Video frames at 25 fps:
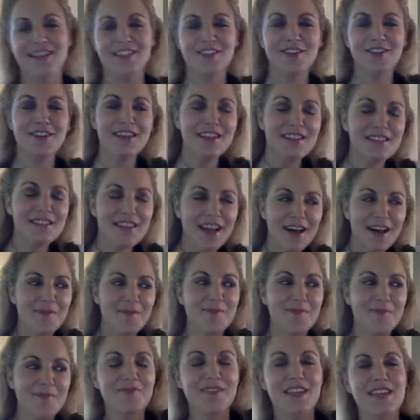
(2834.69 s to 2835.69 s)
So he's um
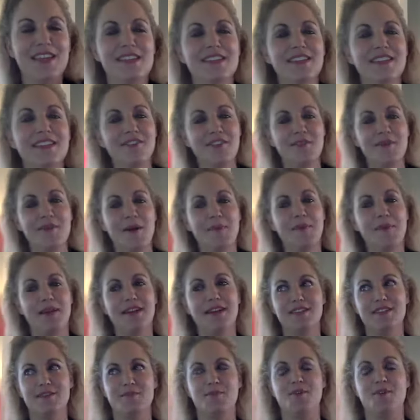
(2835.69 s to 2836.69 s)
he's definitely my
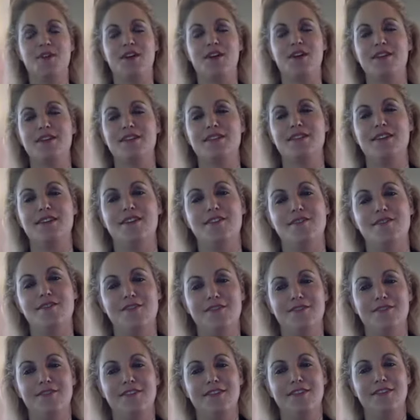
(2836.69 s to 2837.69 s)
biggest supporter, so
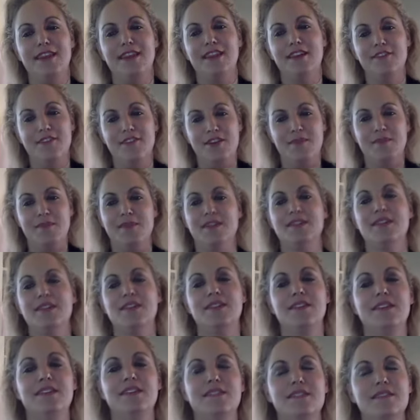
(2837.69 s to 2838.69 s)
I love him. He's a
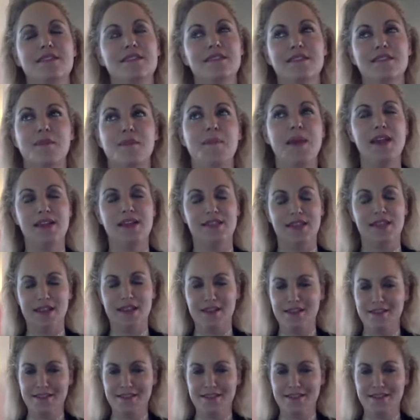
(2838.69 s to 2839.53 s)
he's amazing.